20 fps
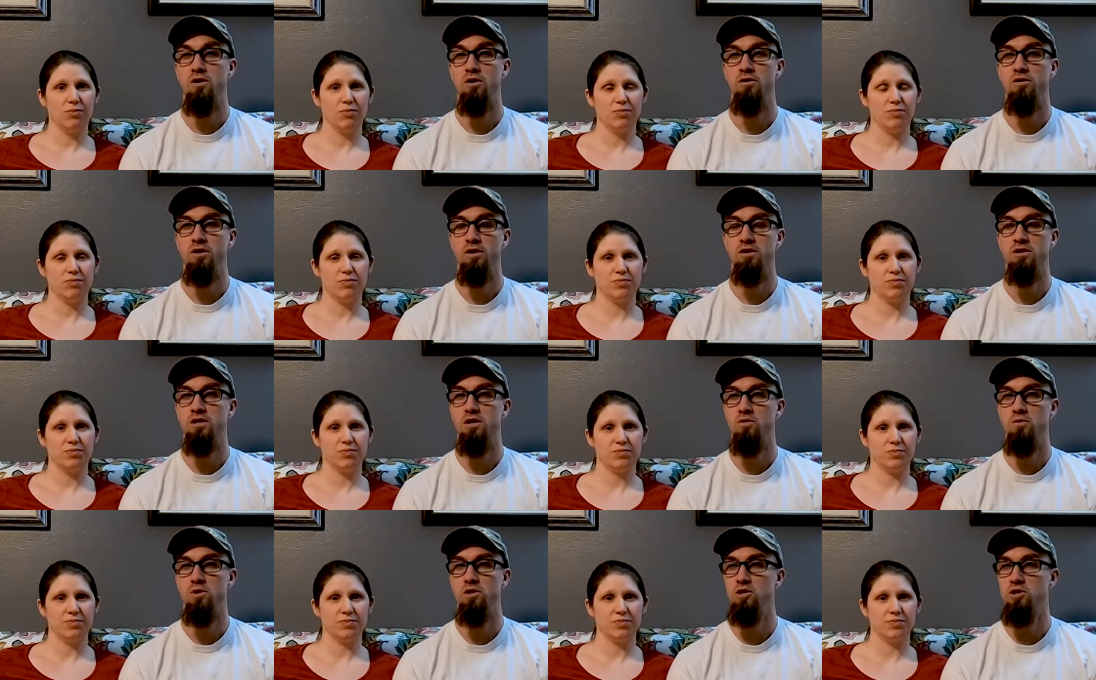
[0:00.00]
Speaker 1: are things that we
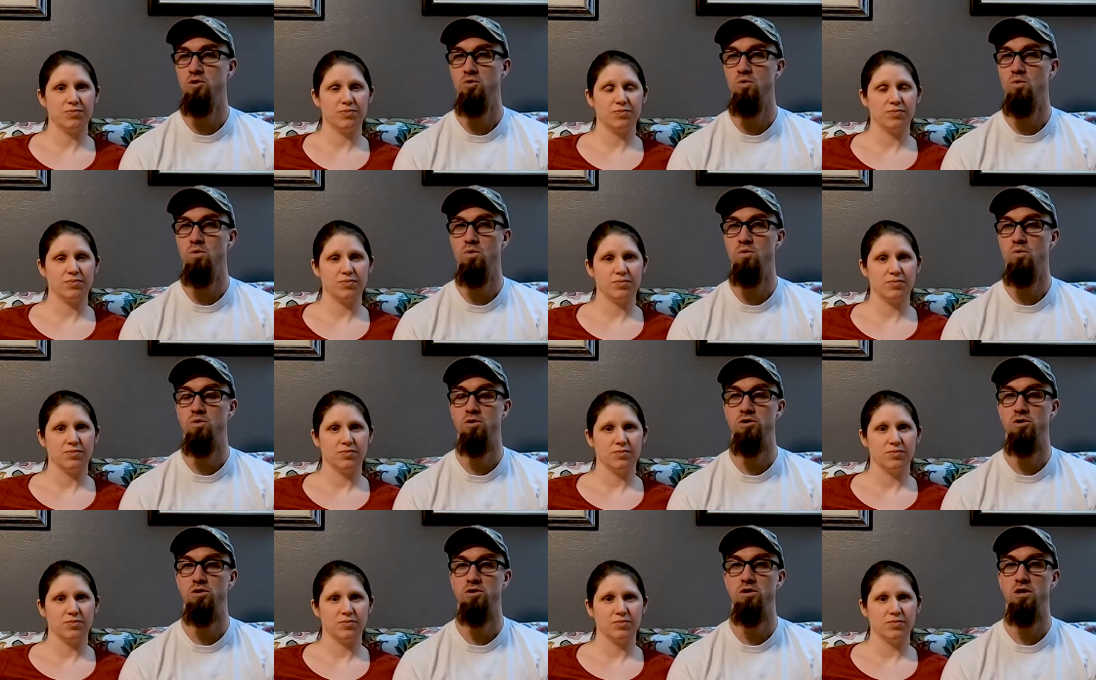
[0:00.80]
just won't, we're
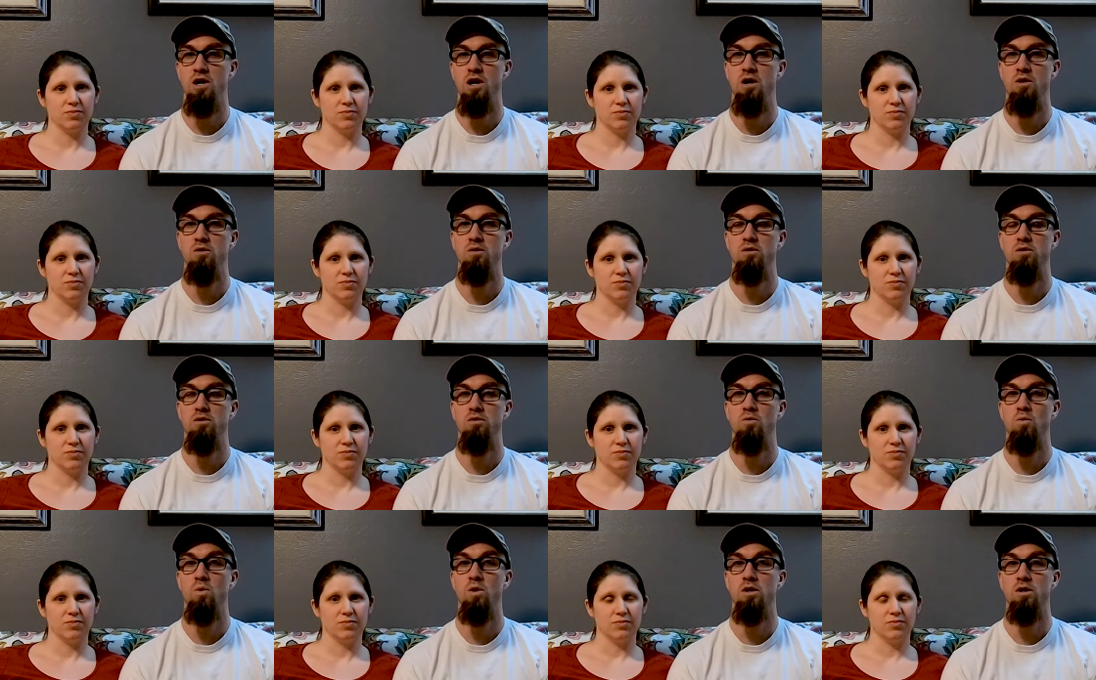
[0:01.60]
just not
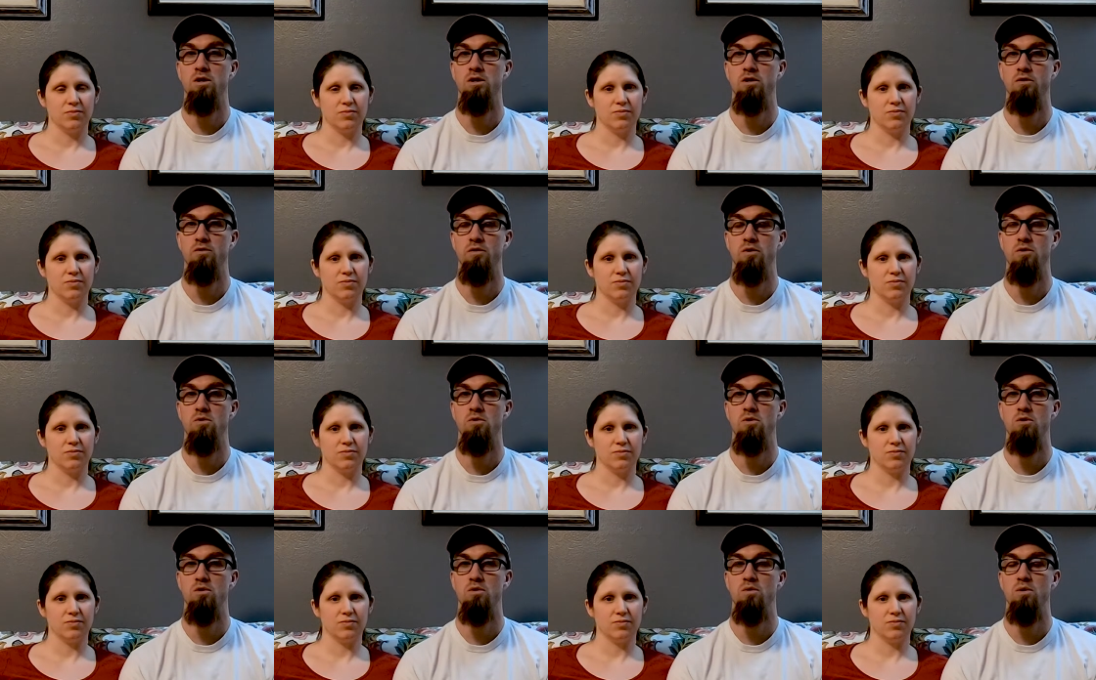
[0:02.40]
willing to record,
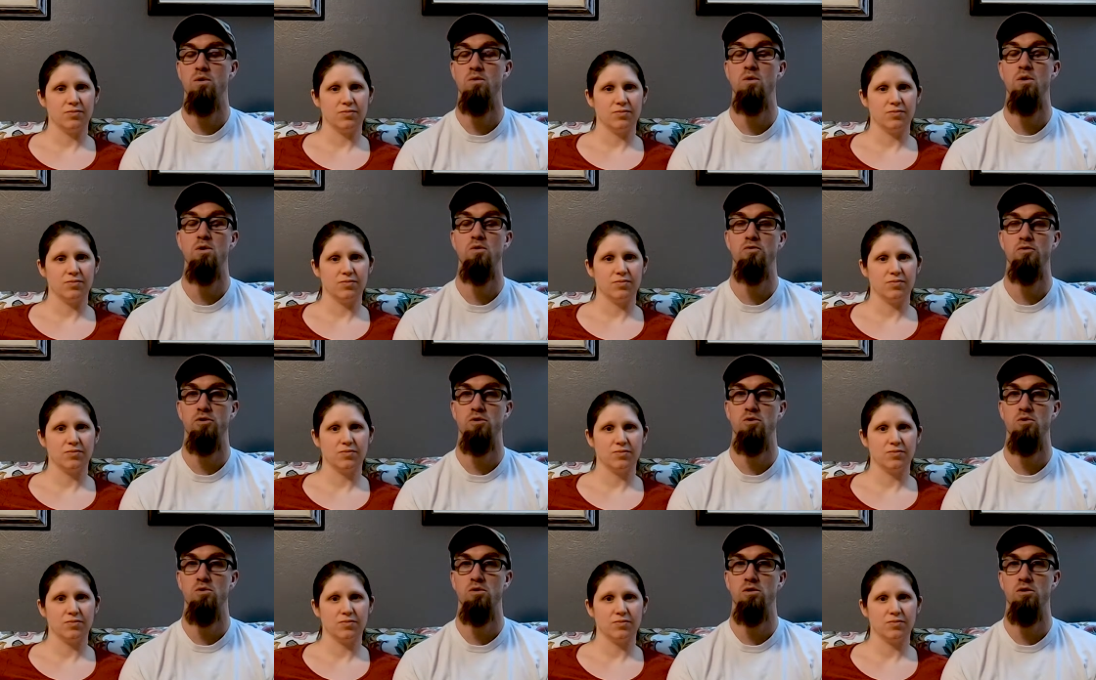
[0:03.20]
or we won't
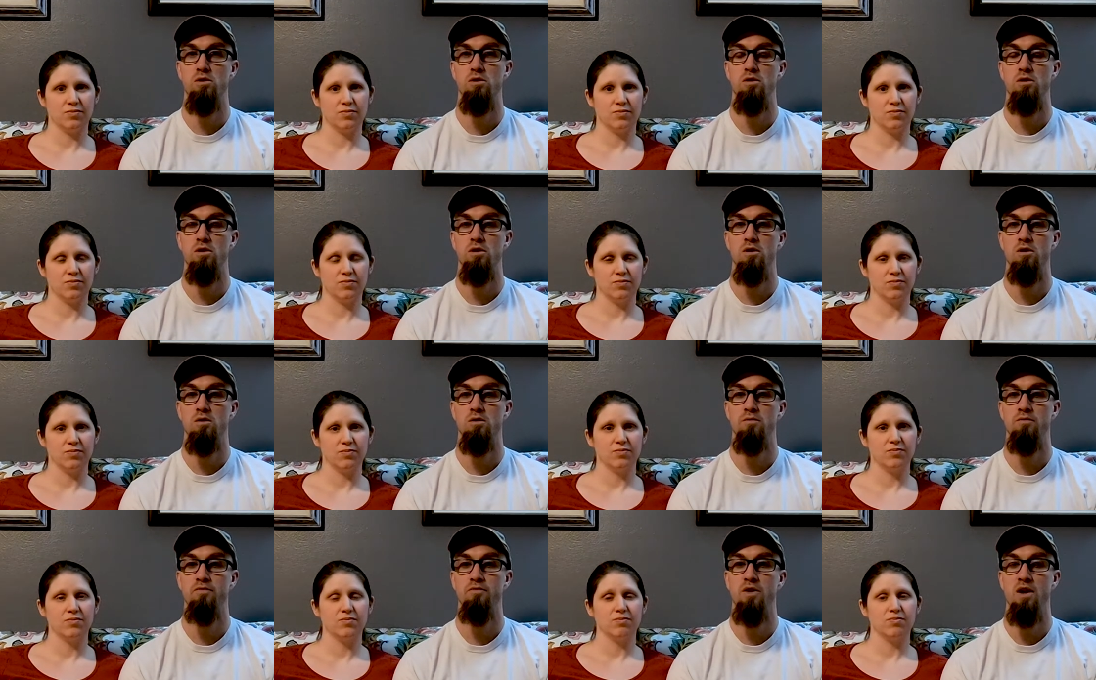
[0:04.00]
record. Um,
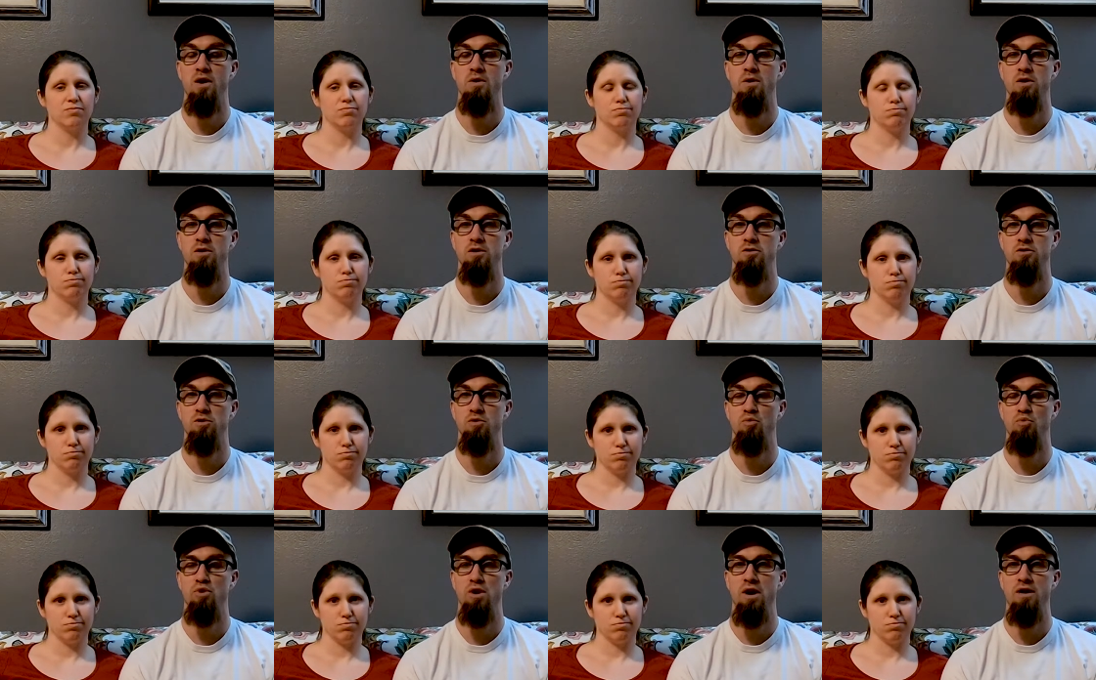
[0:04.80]
that way, there's some
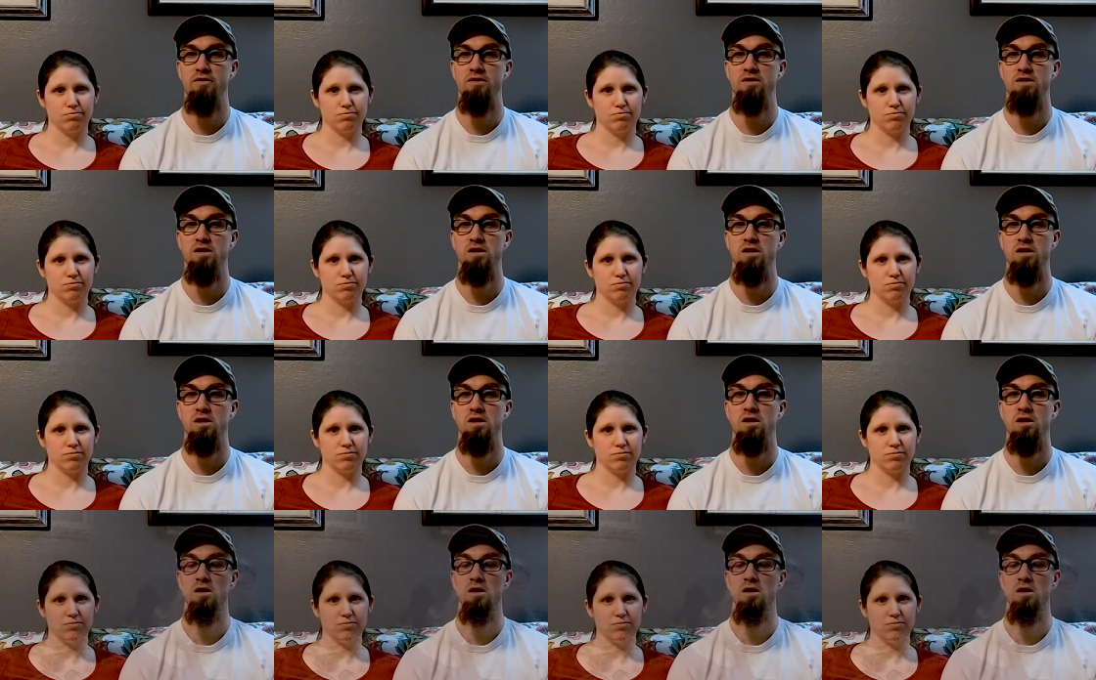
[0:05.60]
privacy.